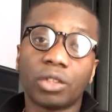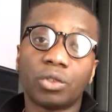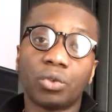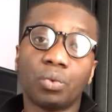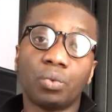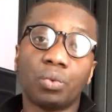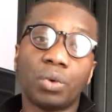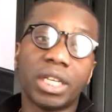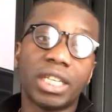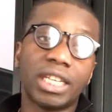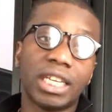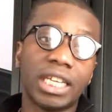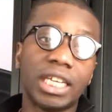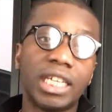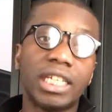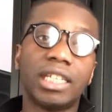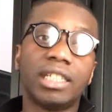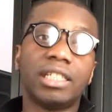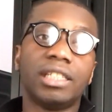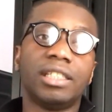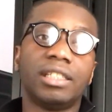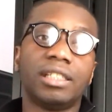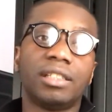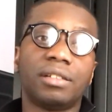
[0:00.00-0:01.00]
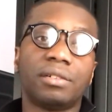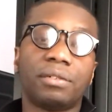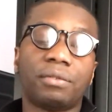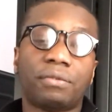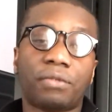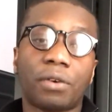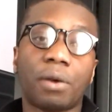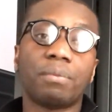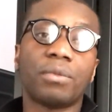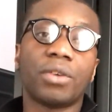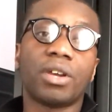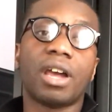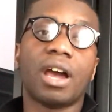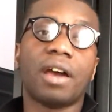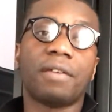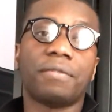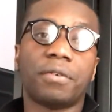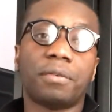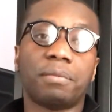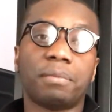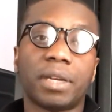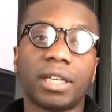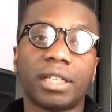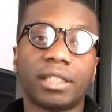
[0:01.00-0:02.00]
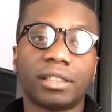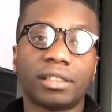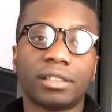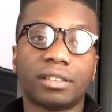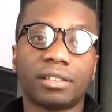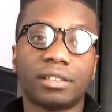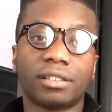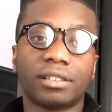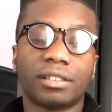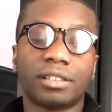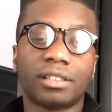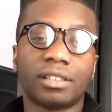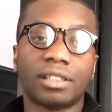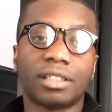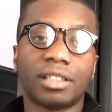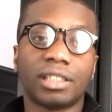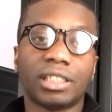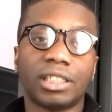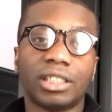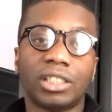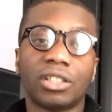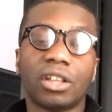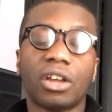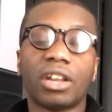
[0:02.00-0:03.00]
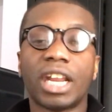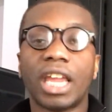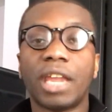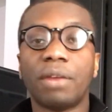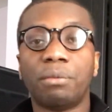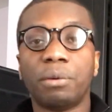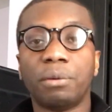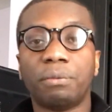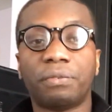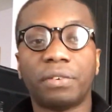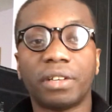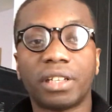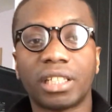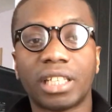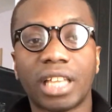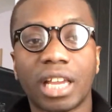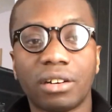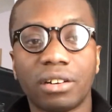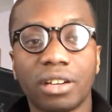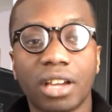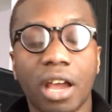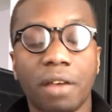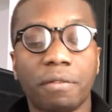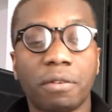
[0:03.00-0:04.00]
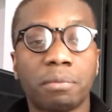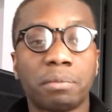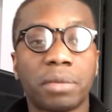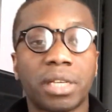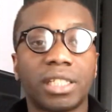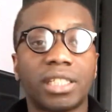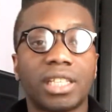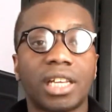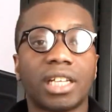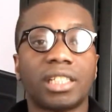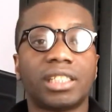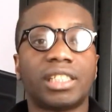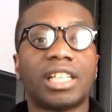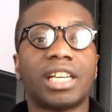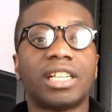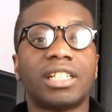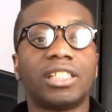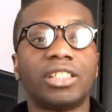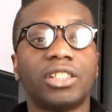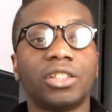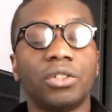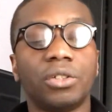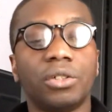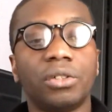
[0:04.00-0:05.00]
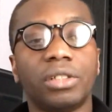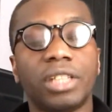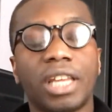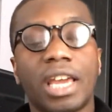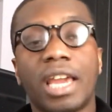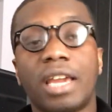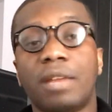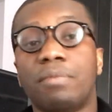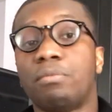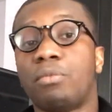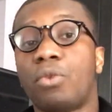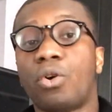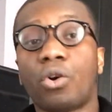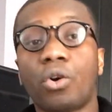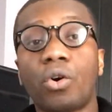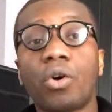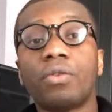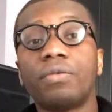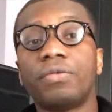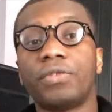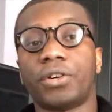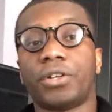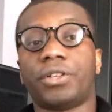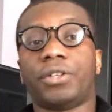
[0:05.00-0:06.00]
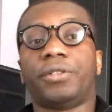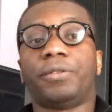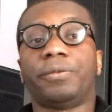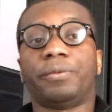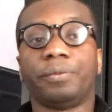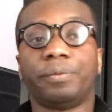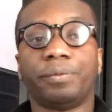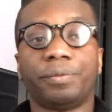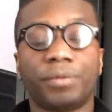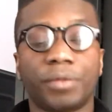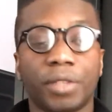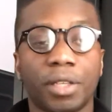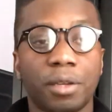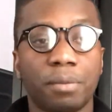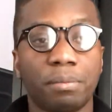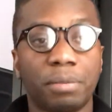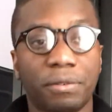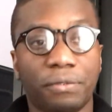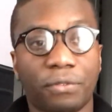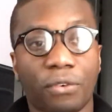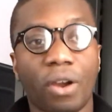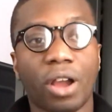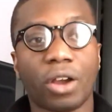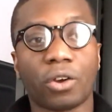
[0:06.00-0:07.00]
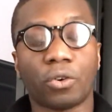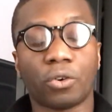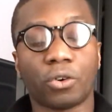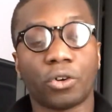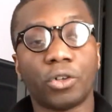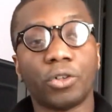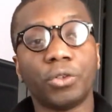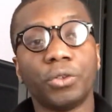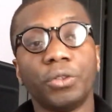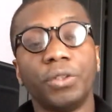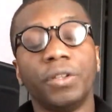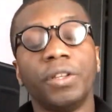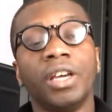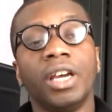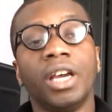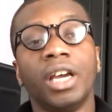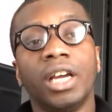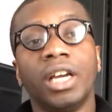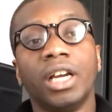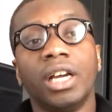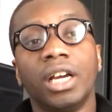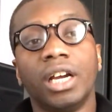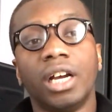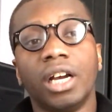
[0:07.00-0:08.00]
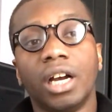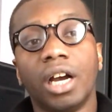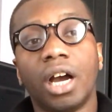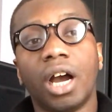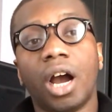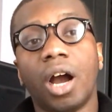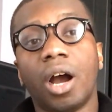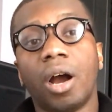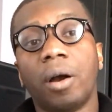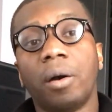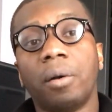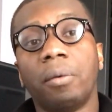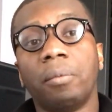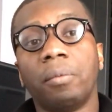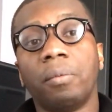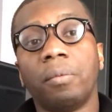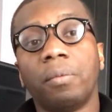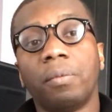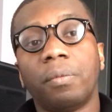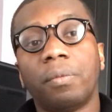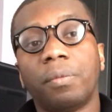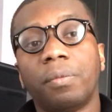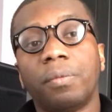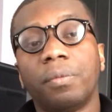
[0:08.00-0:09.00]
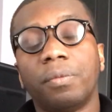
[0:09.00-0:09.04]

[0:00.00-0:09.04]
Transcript: do we need from the government. It's not everything that the government does that is good. And moreover, before I conclude, one